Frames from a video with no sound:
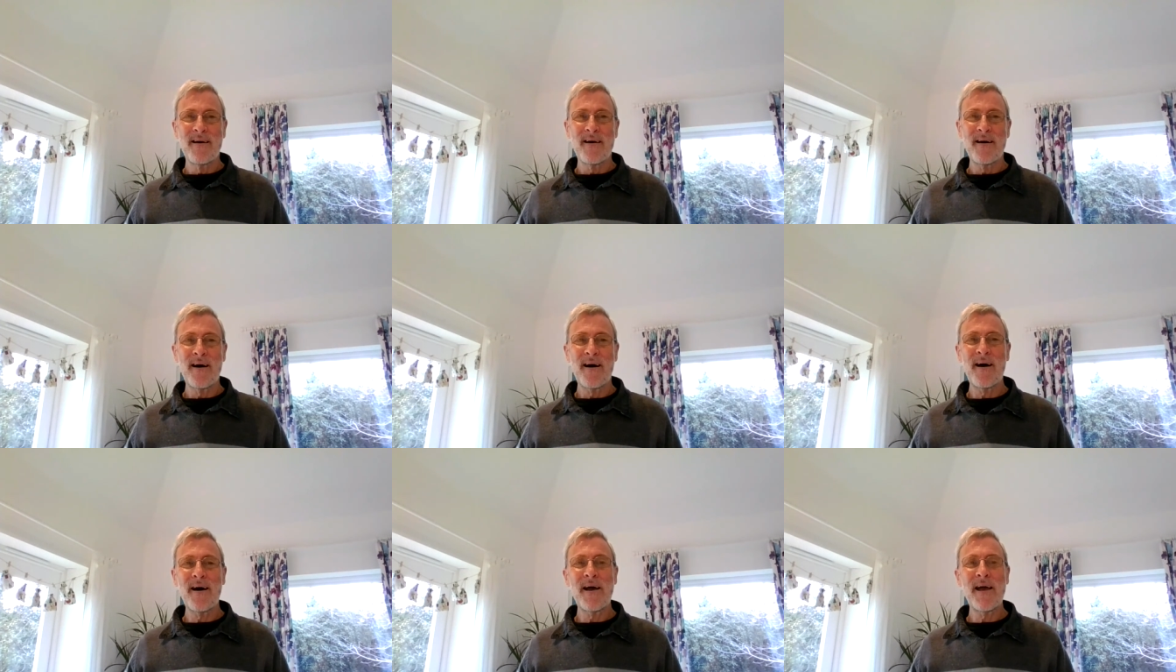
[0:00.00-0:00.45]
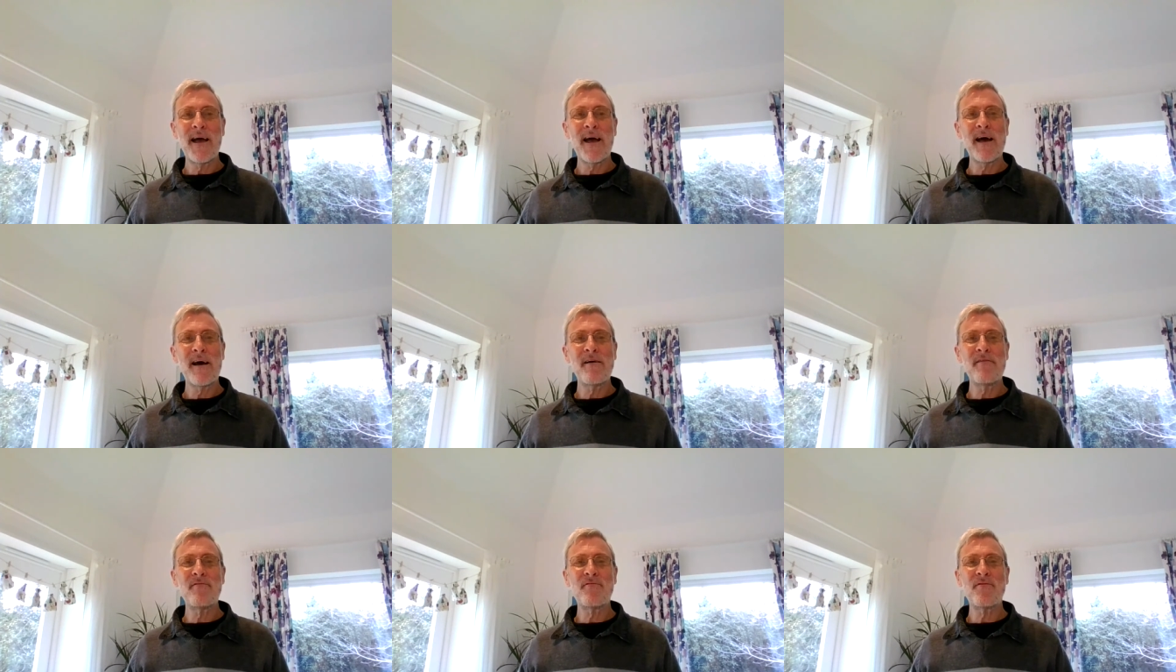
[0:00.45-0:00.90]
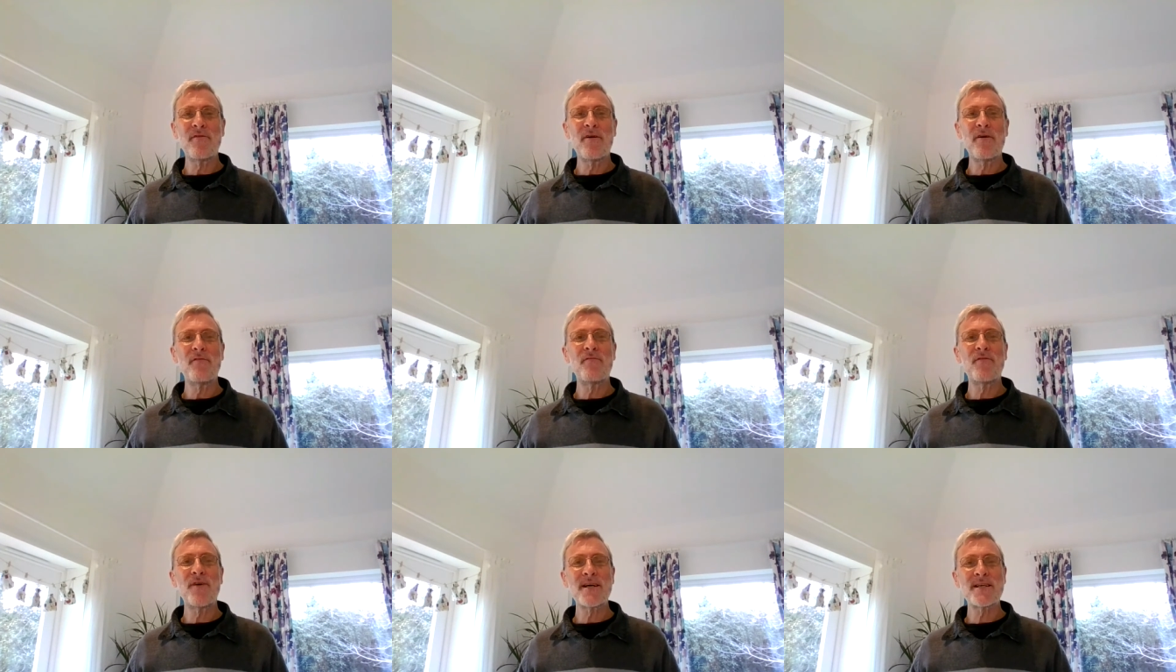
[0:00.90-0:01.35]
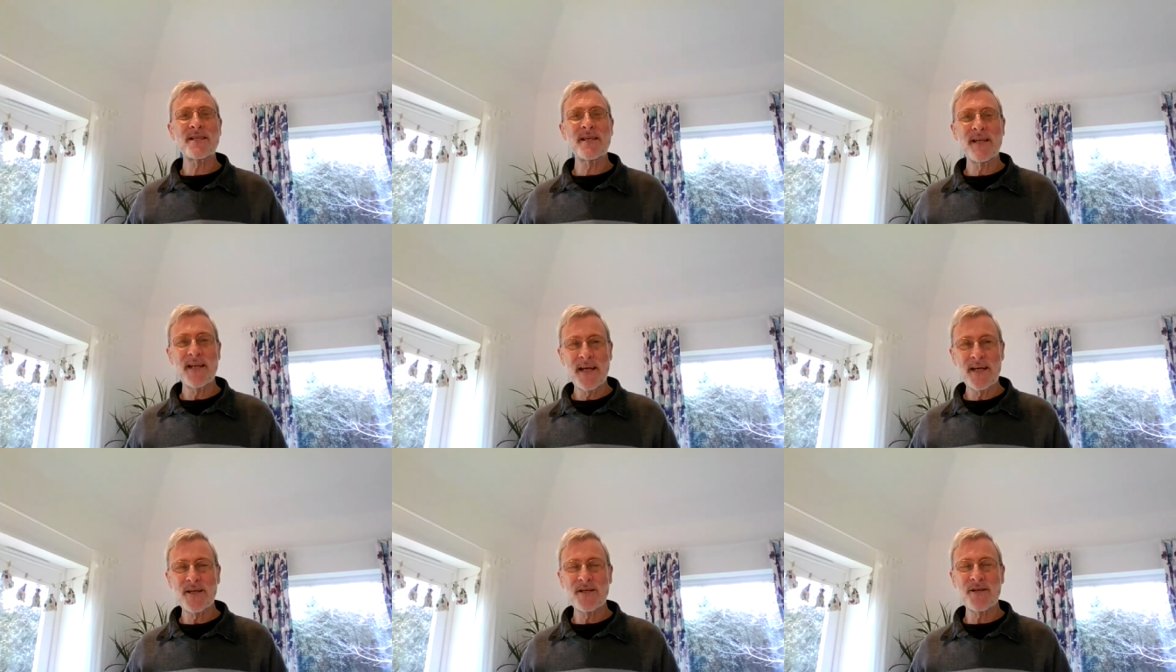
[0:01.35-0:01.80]
I have a
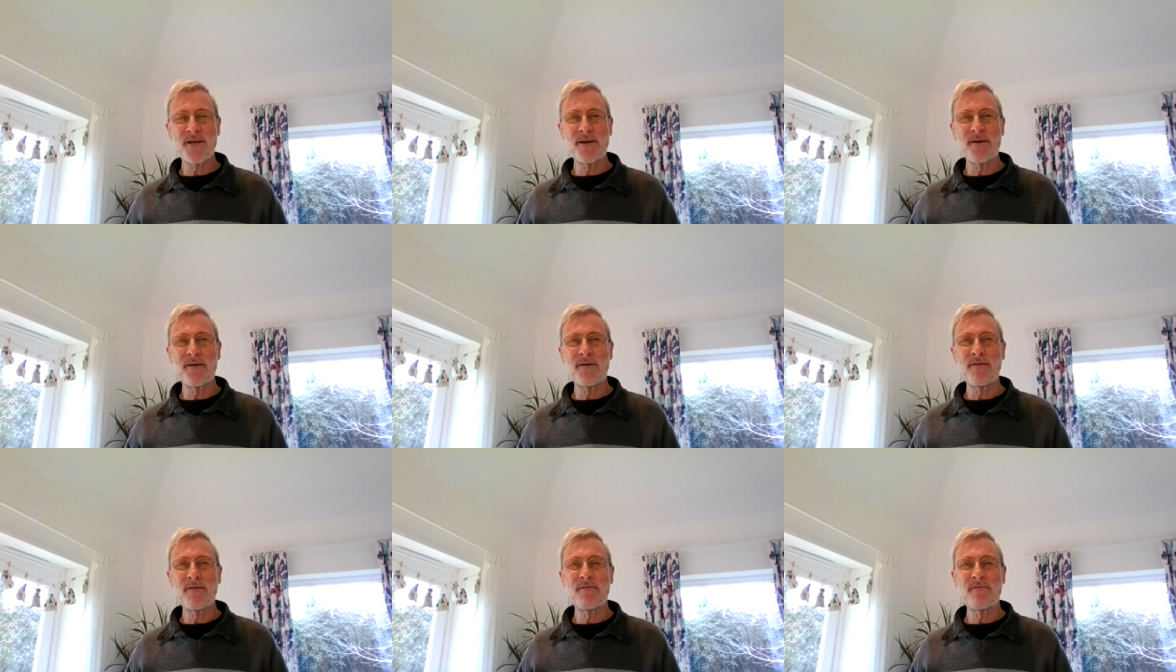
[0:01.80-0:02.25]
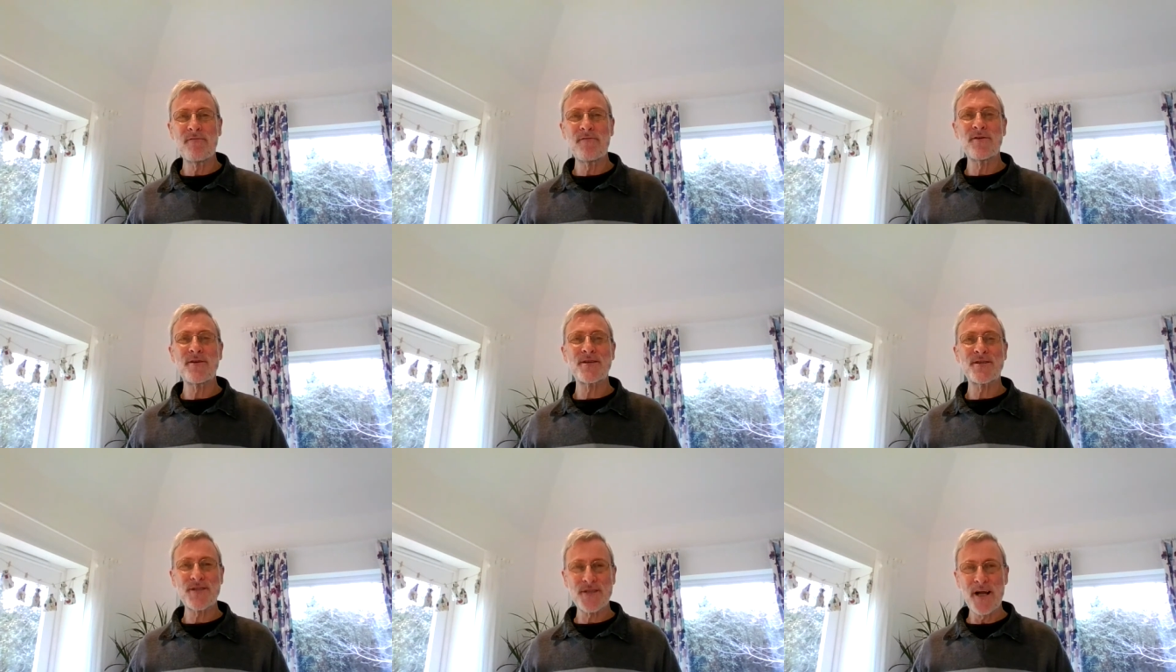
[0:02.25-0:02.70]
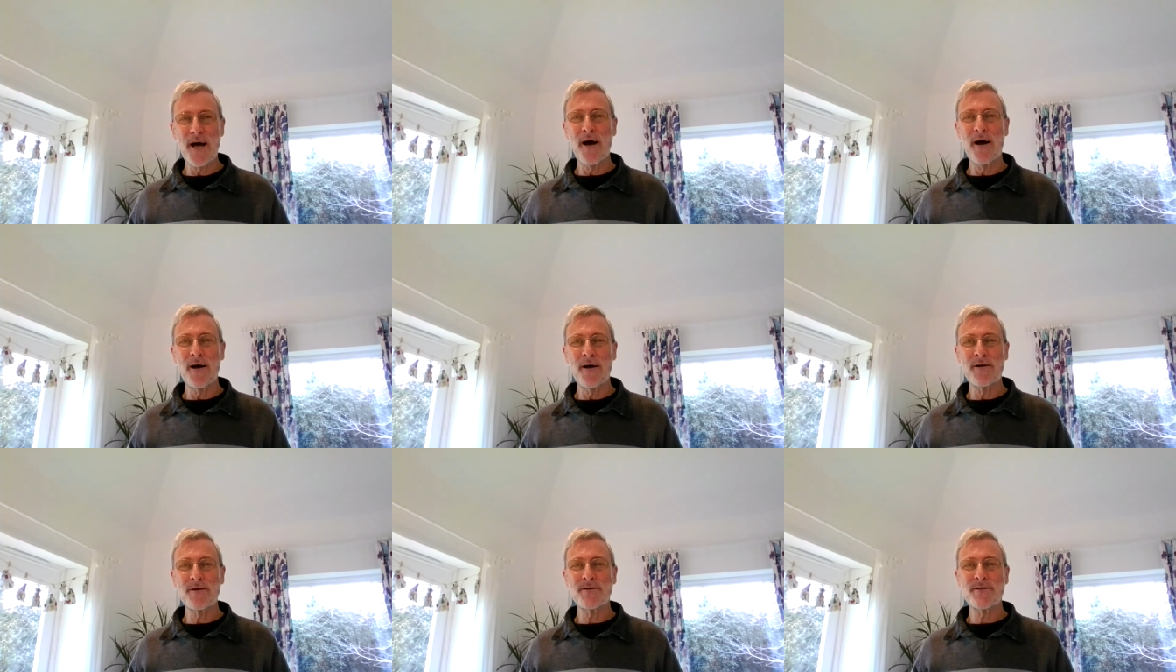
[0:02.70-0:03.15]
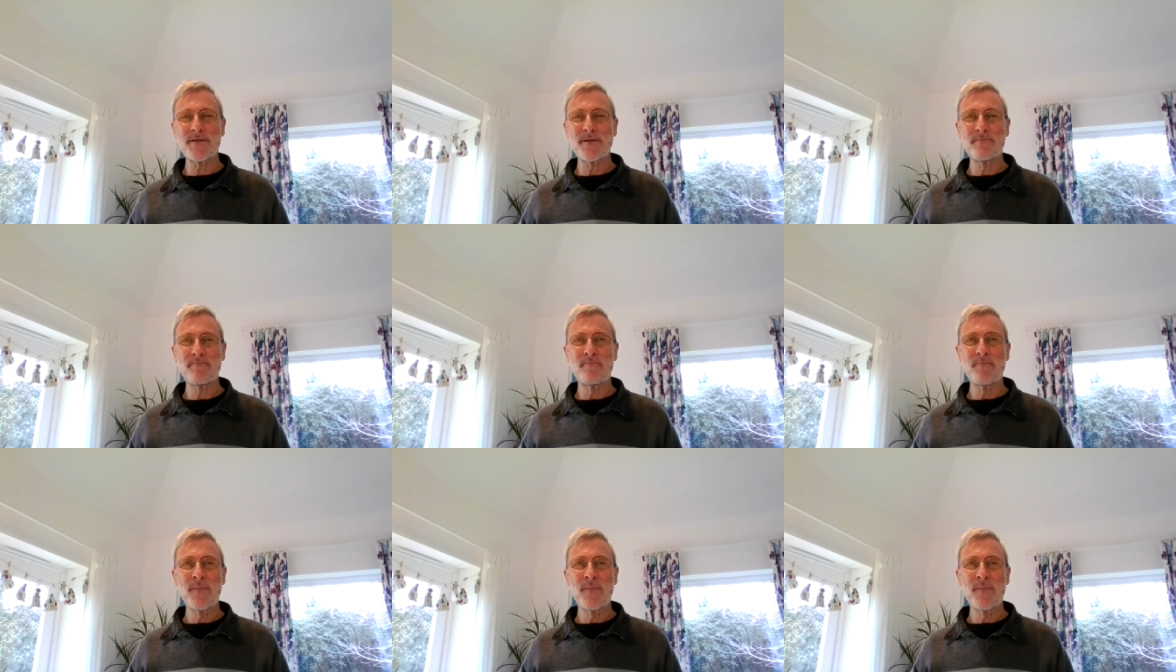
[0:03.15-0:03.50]
fascination for the stars,